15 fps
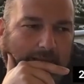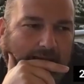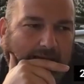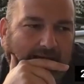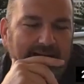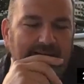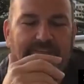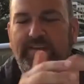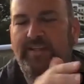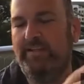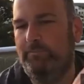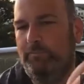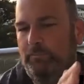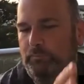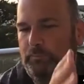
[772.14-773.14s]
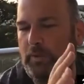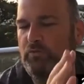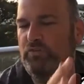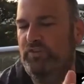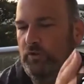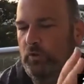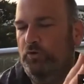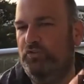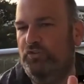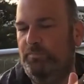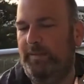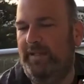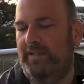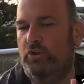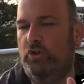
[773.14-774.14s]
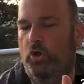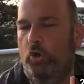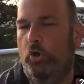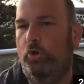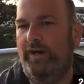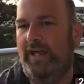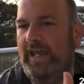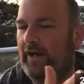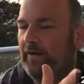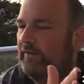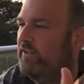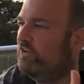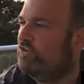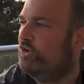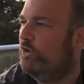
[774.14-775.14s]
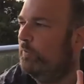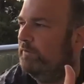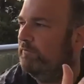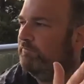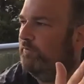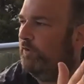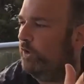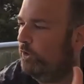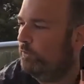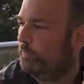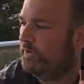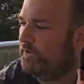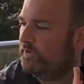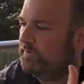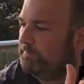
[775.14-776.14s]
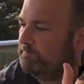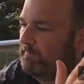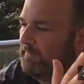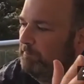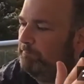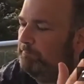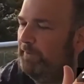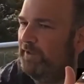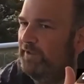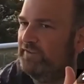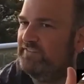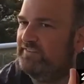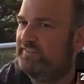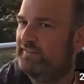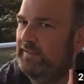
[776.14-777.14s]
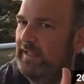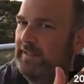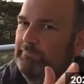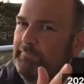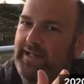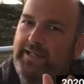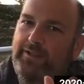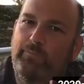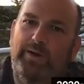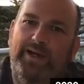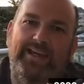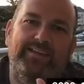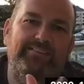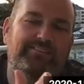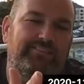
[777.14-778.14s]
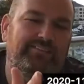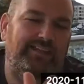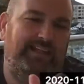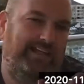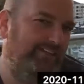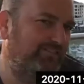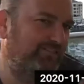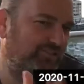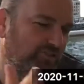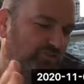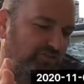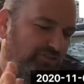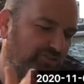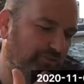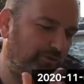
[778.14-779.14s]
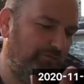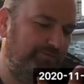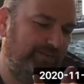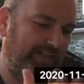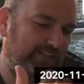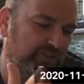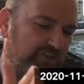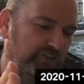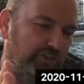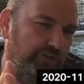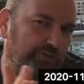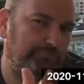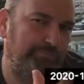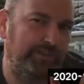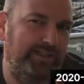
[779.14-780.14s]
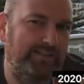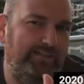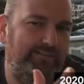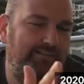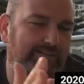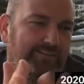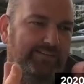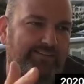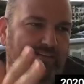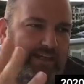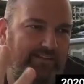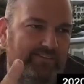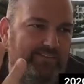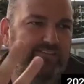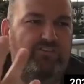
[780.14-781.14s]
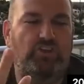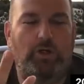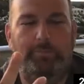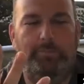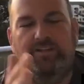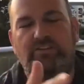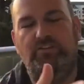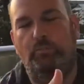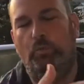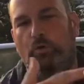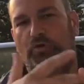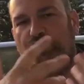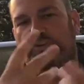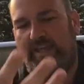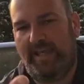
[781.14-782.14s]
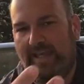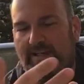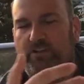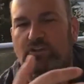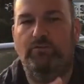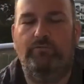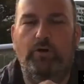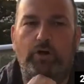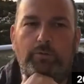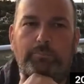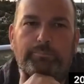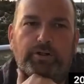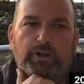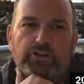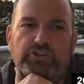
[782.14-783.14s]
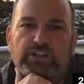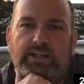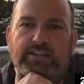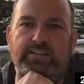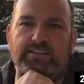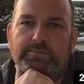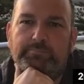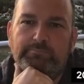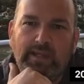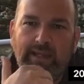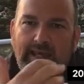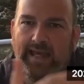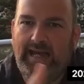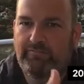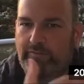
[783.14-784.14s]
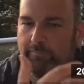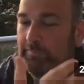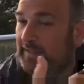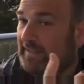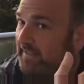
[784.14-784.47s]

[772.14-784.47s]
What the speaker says: And I think we see those as being core areas going forward. But in many ways, just as a reflection on this is coming towards the end of our project, having been